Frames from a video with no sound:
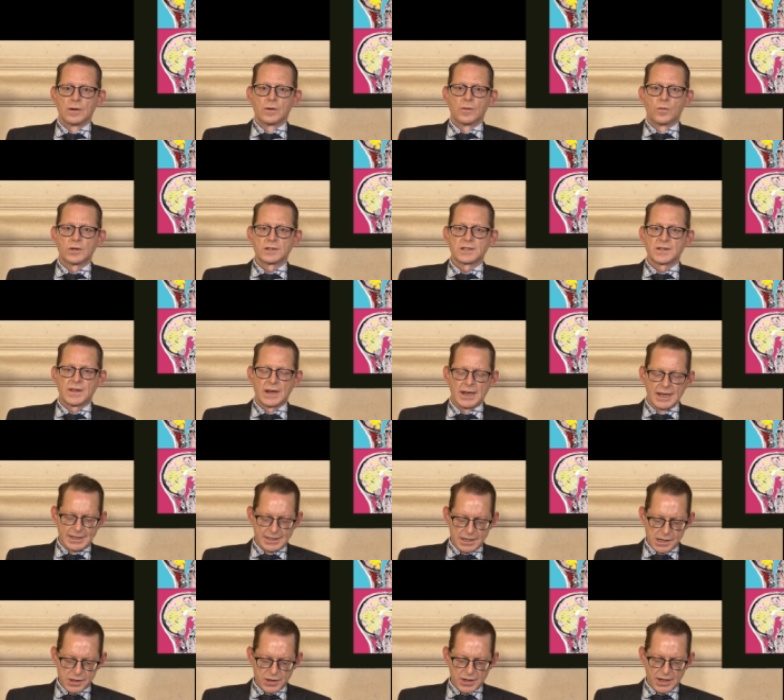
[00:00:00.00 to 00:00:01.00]
What do the
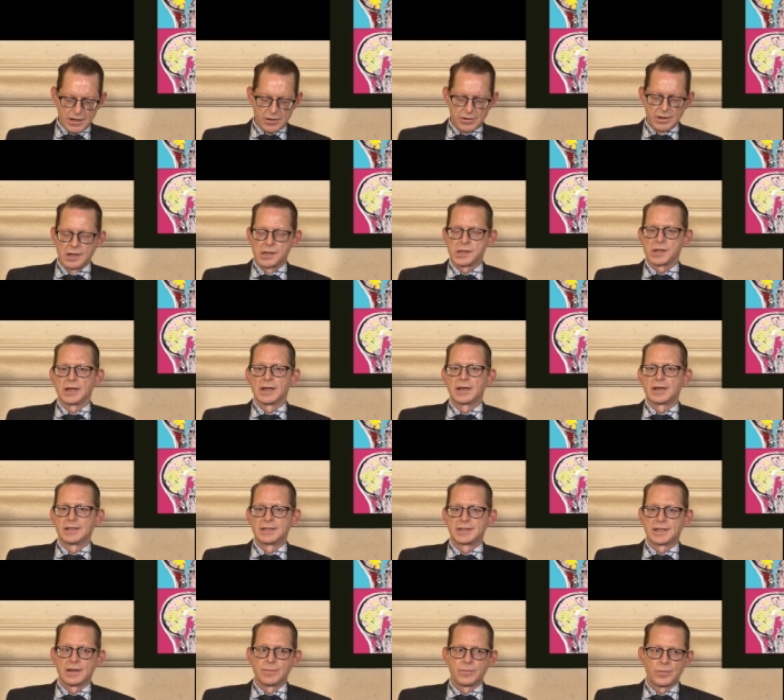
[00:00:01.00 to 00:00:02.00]
latest theories in
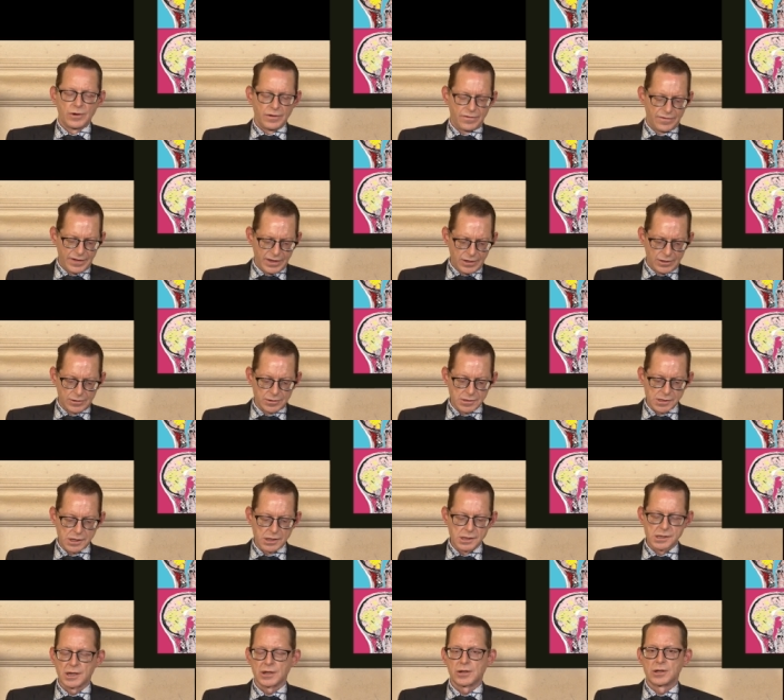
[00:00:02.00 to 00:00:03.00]
contemporary fields
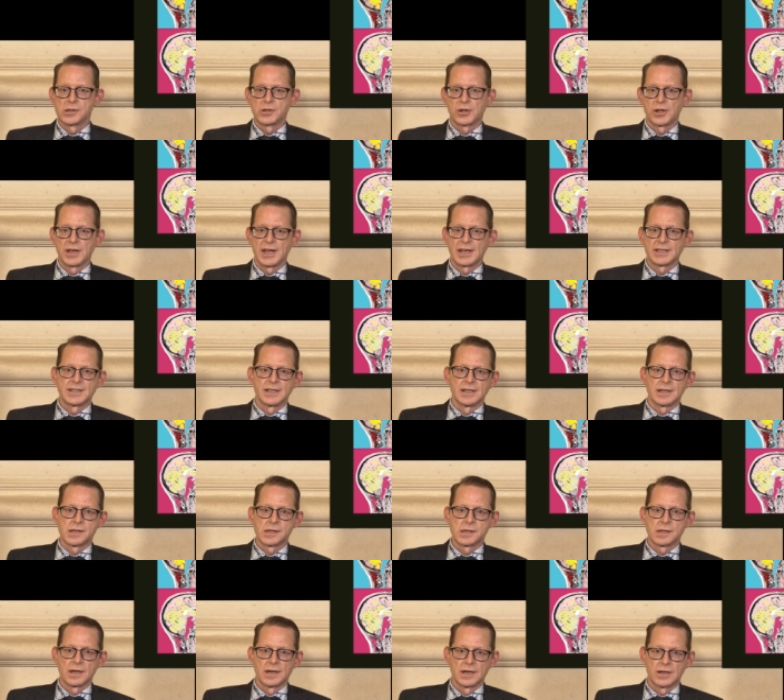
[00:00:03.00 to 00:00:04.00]
such as
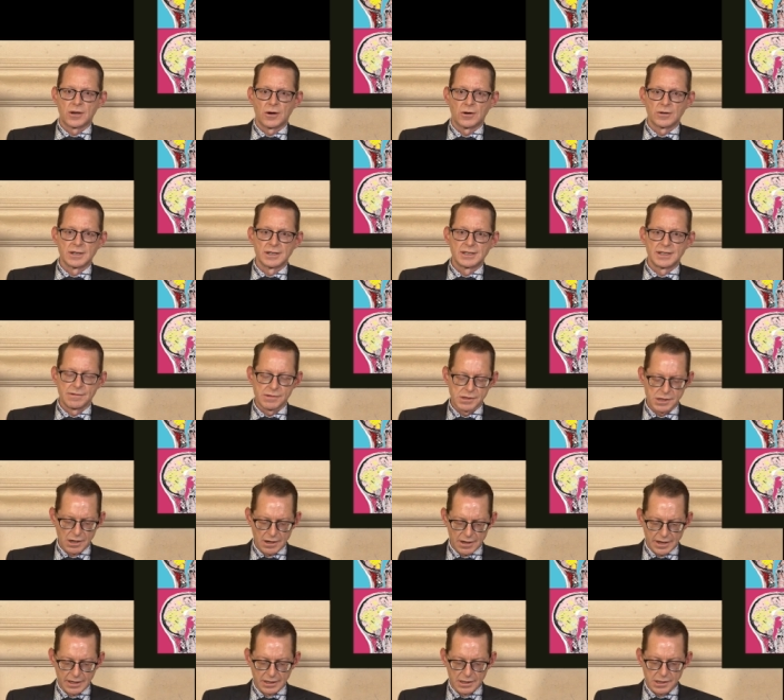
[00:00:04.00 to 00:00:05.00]
genetics and cognitive
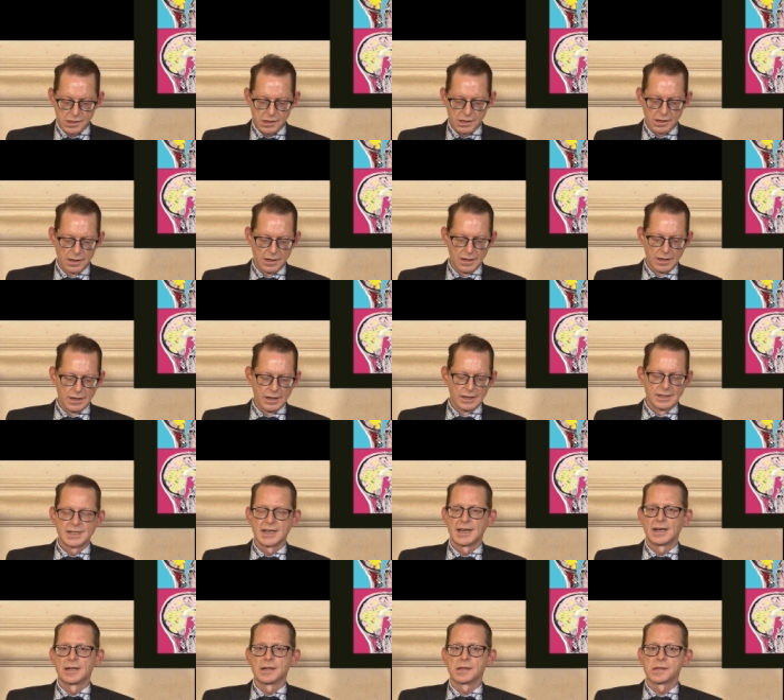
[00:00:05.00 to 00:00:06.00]
science
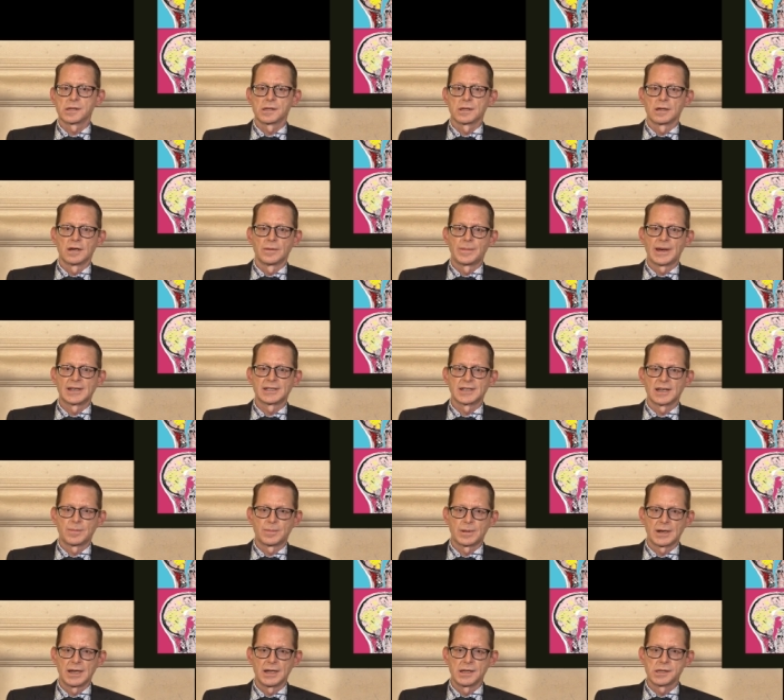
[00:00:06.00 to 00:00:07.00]
tell us about our
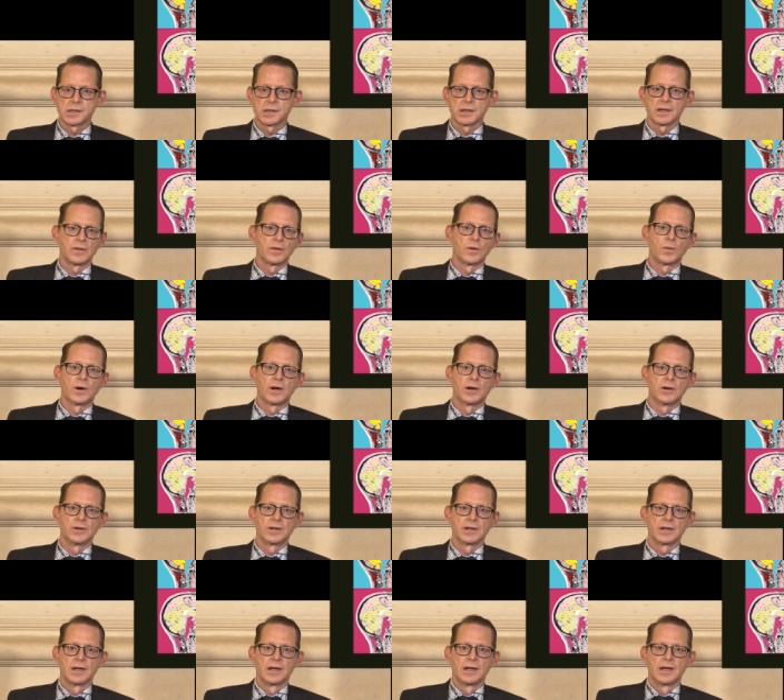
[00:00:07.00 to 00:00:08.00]
place in the world
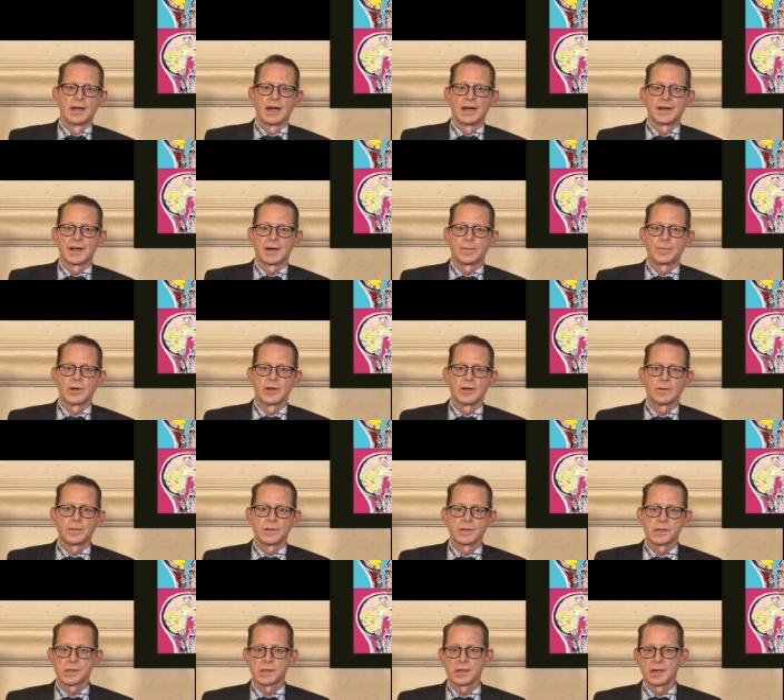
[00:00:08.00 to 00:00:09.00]
and our
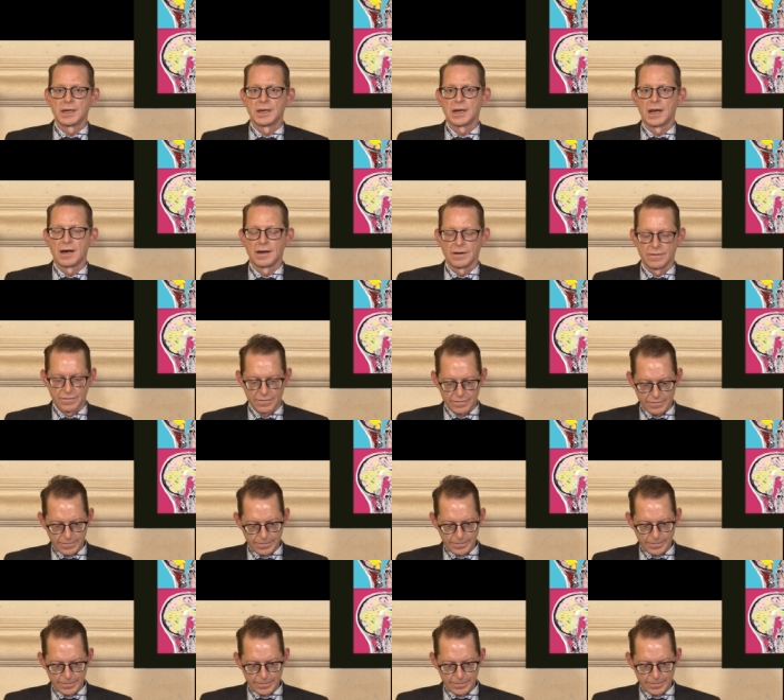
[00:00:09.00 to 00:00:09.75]
purpose in life?